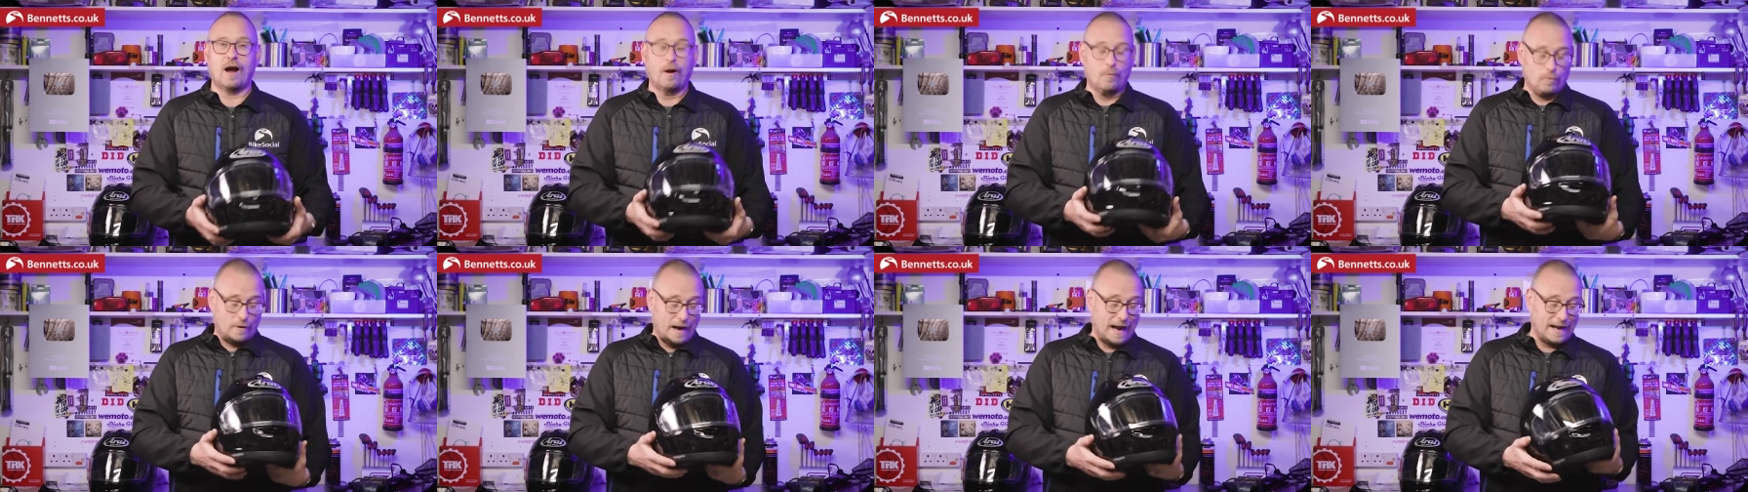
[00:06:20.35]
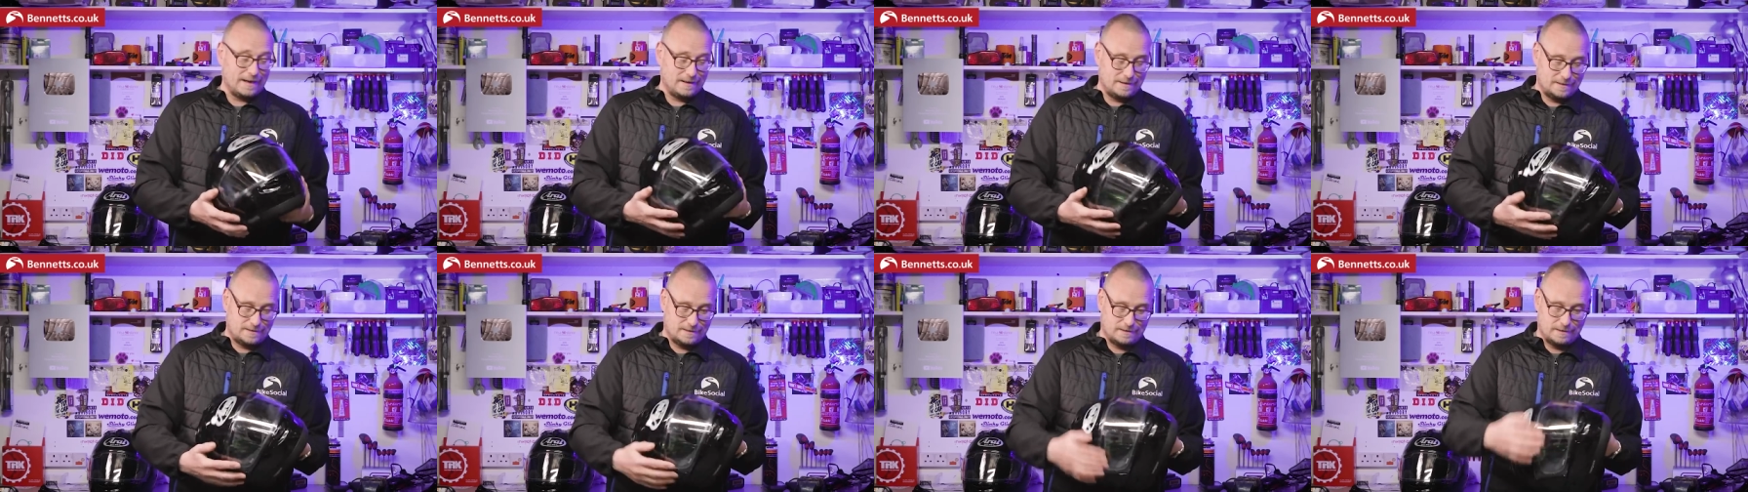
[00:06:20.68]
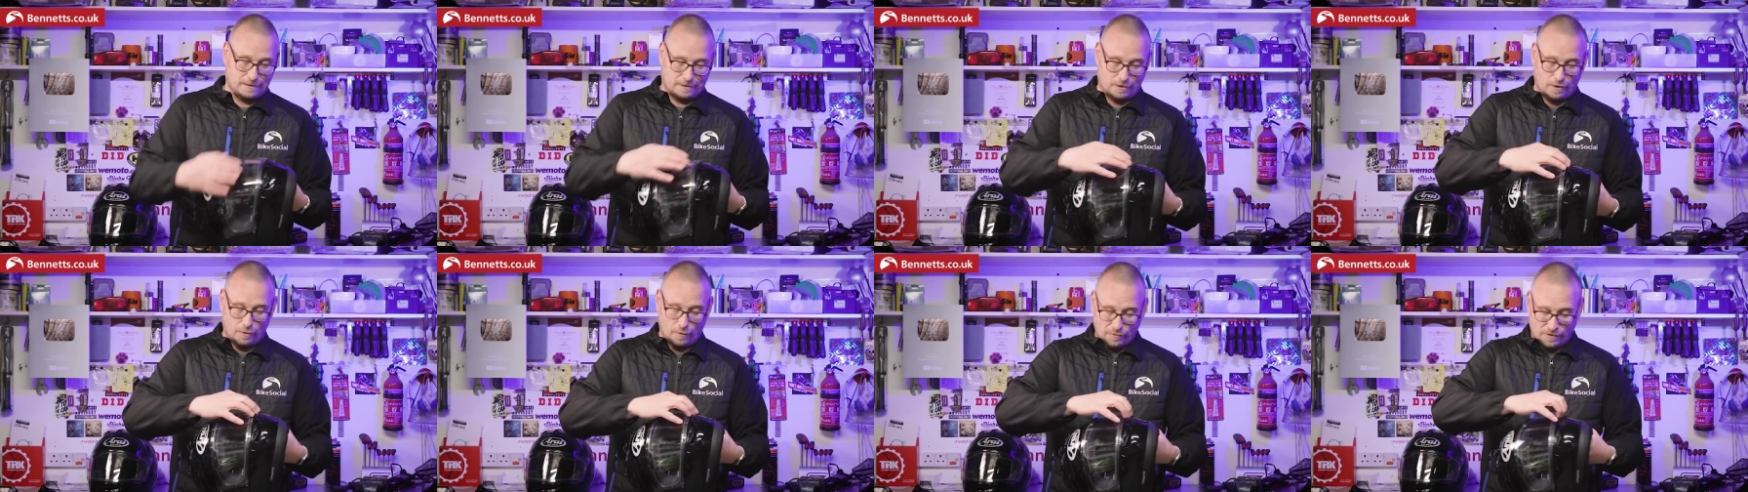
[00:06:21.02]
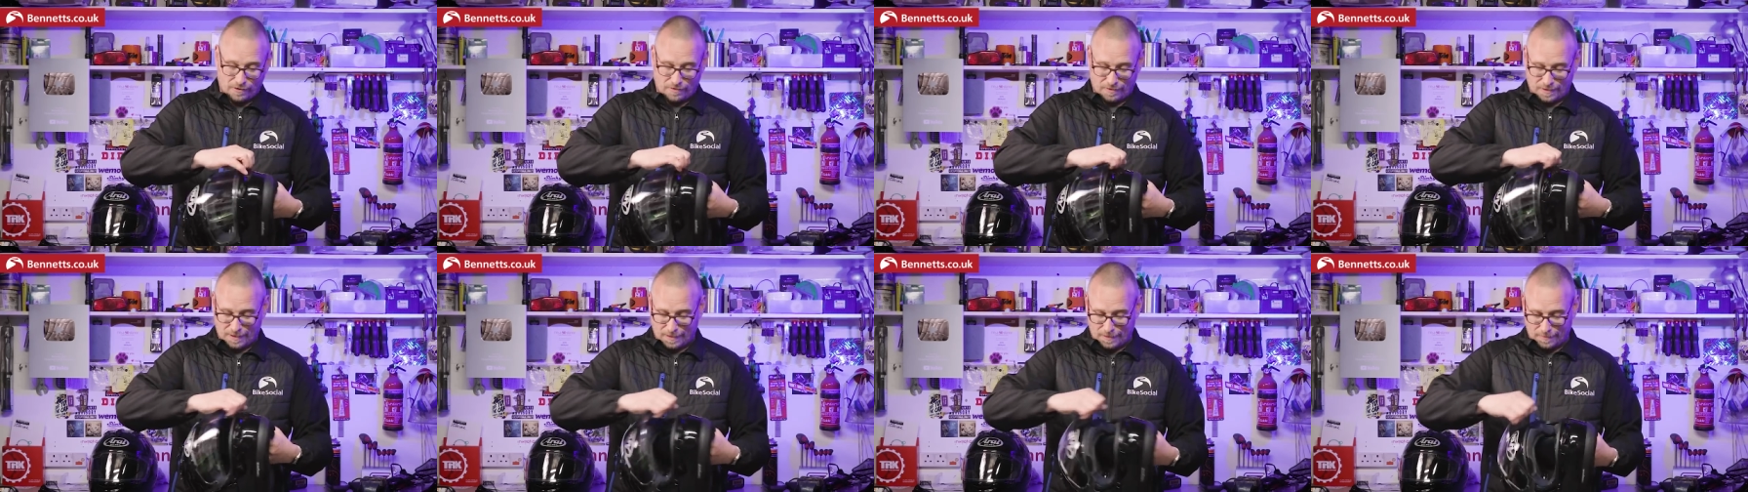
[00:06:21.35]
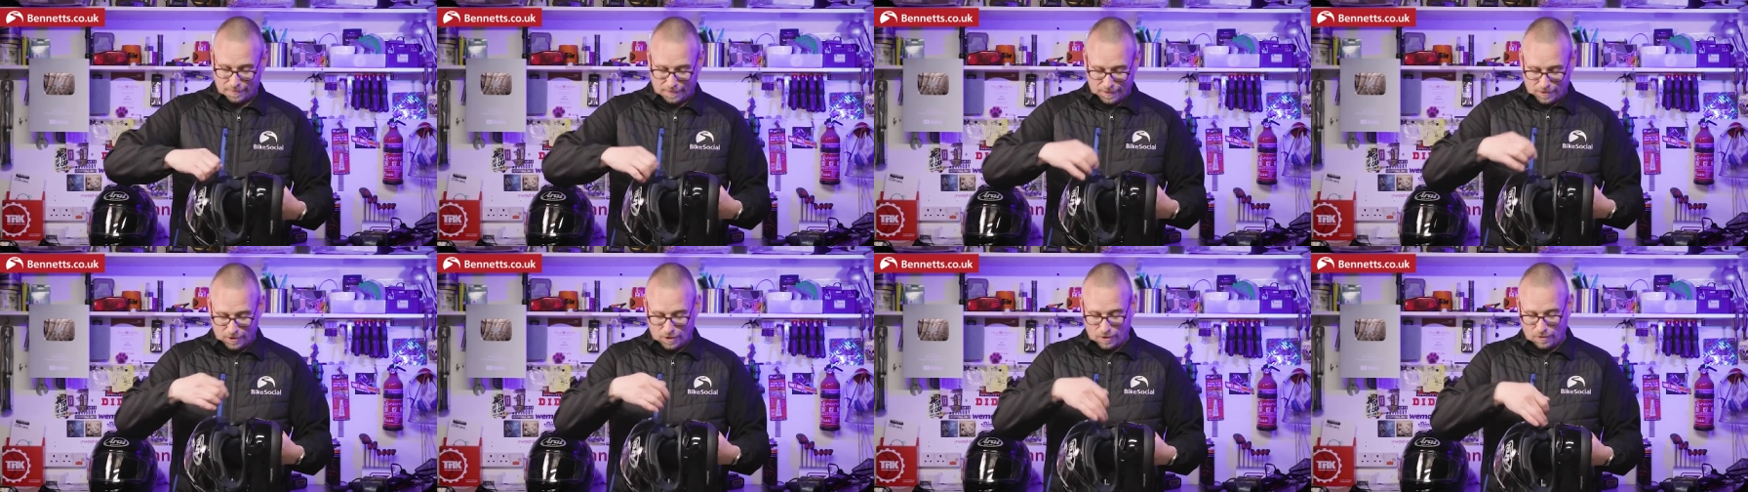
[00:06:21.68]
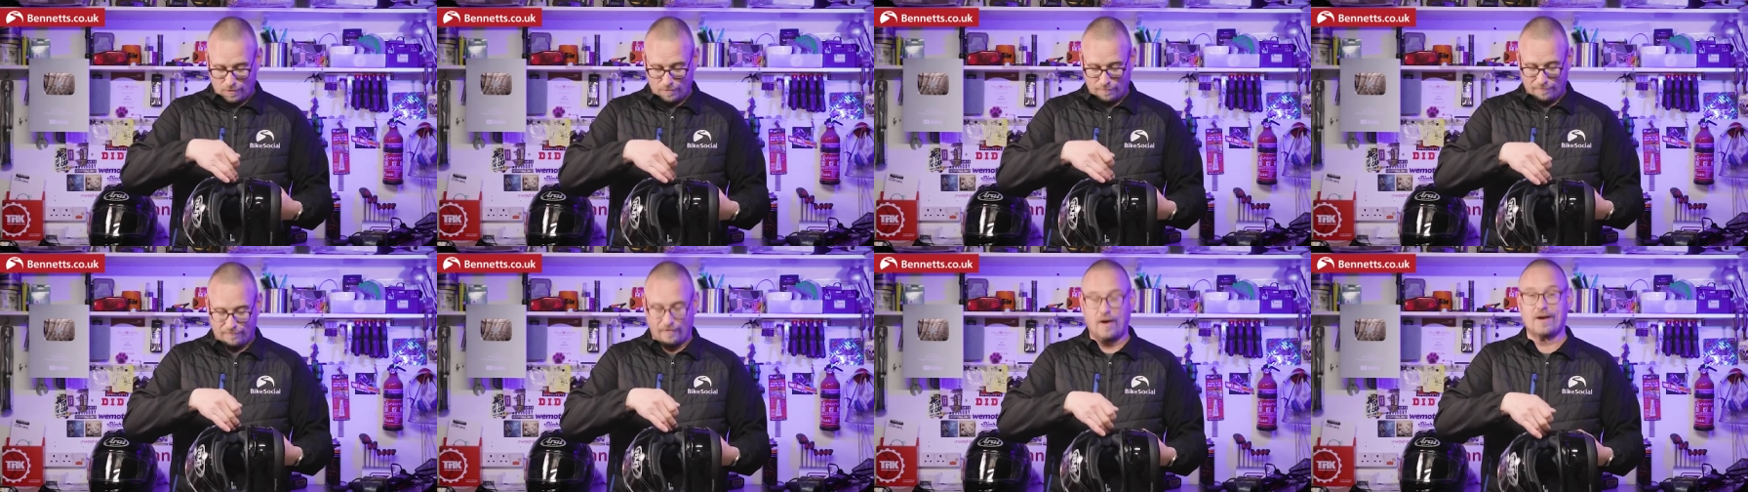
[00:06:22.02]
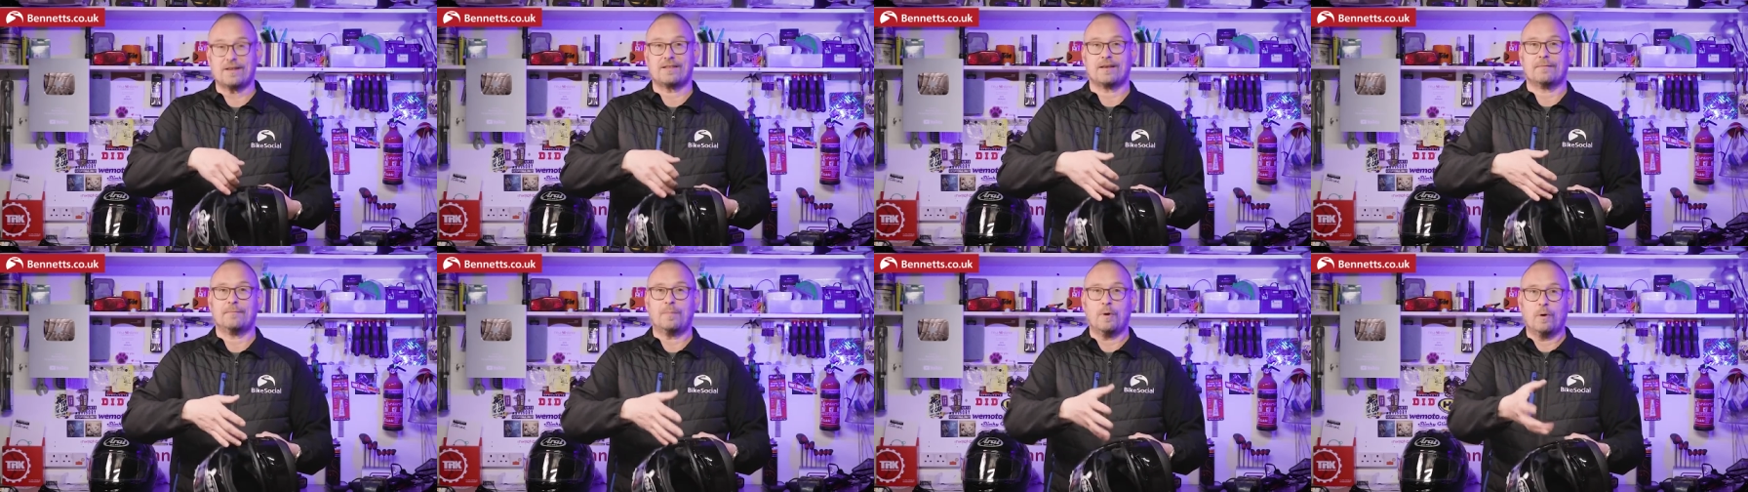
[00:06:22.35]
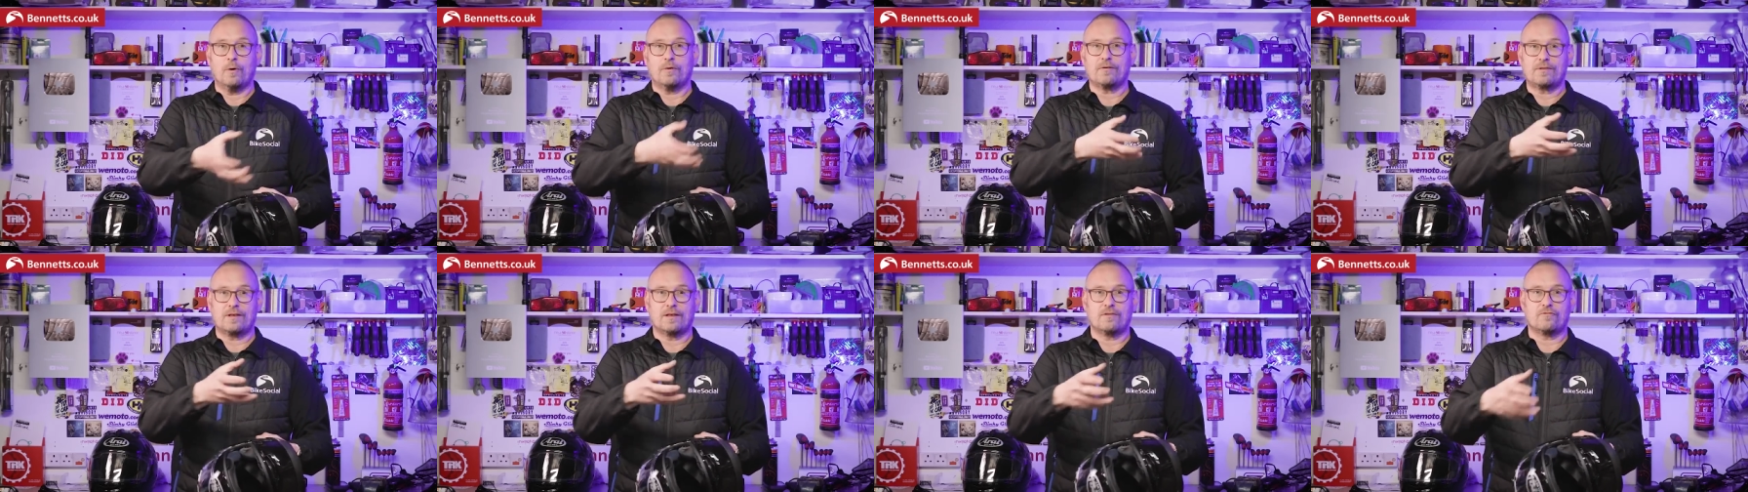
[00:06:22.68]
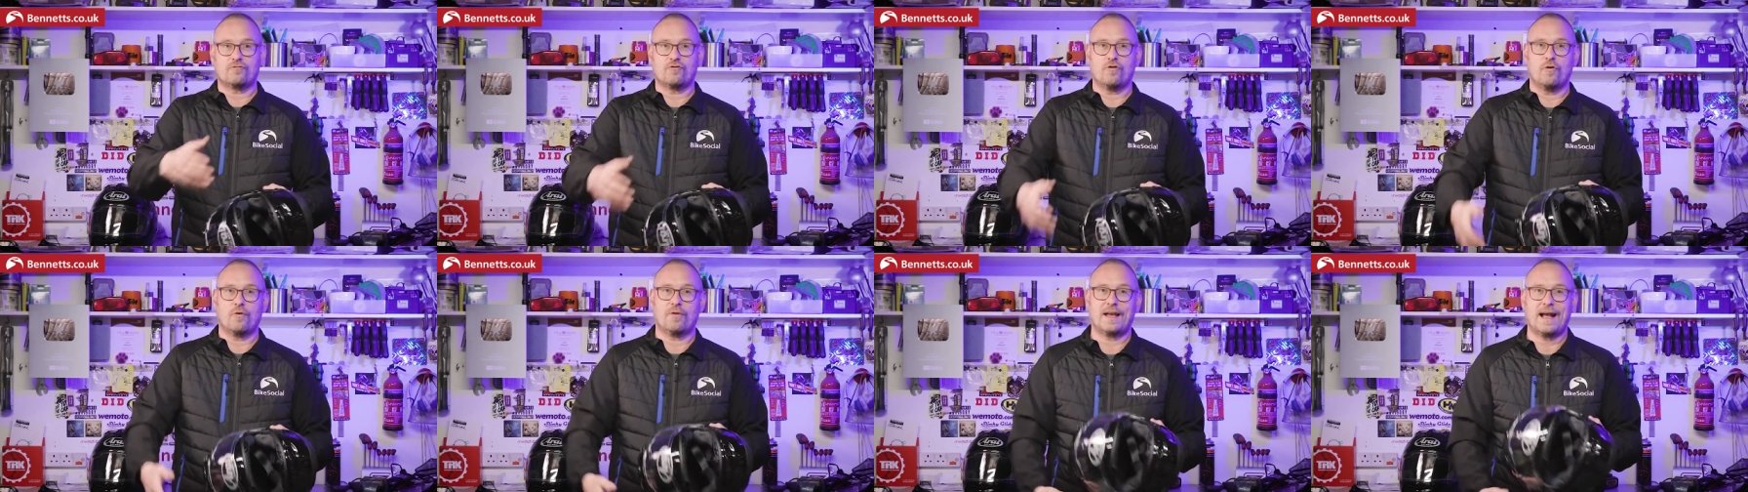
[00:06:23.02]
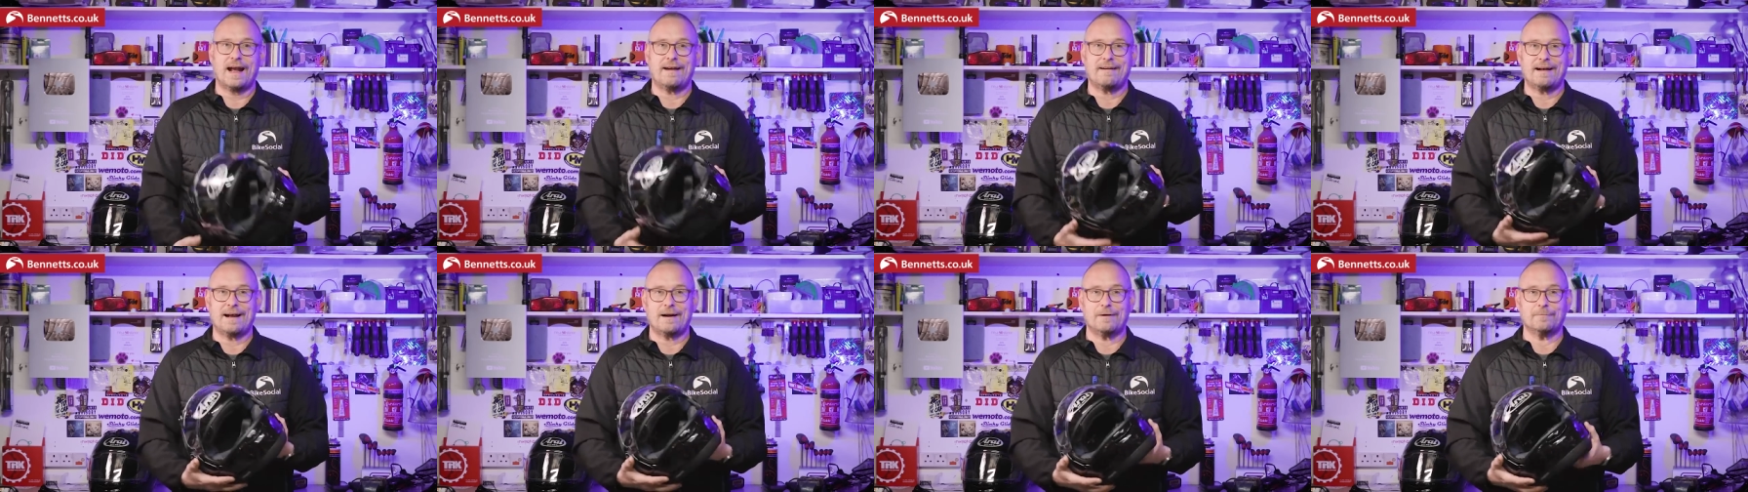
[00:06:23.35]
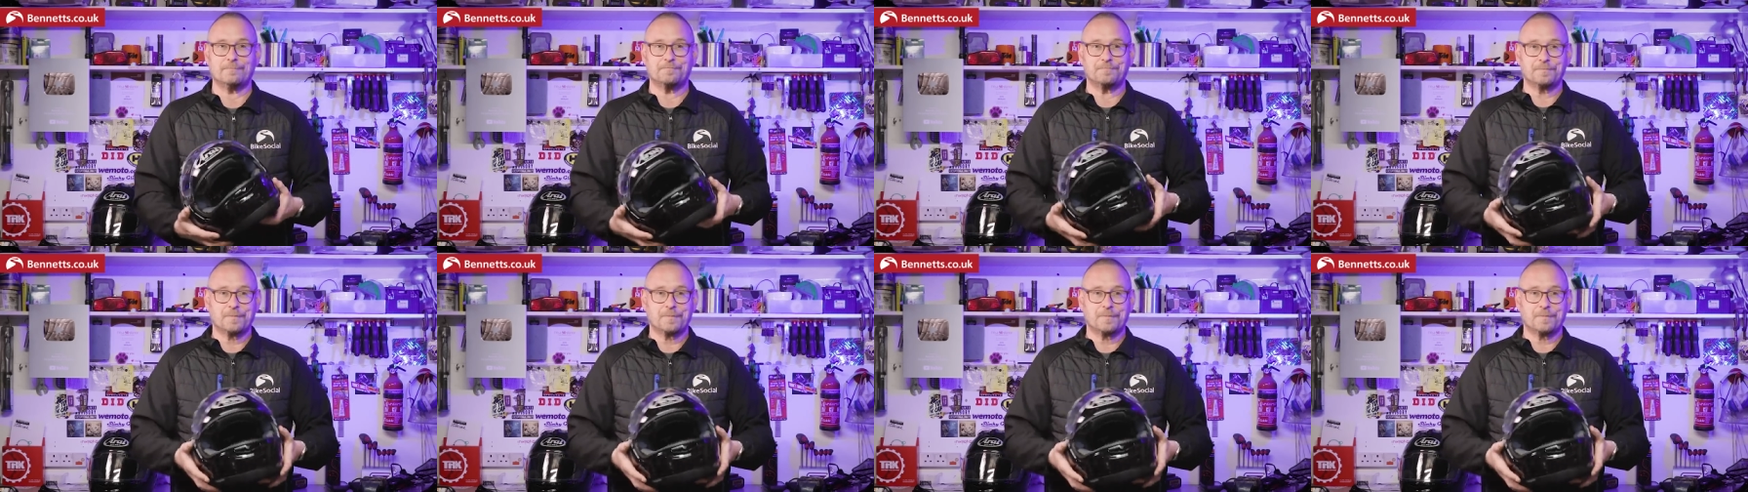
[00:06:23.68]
Oh, and of course the, the new visor ports that draw the air out.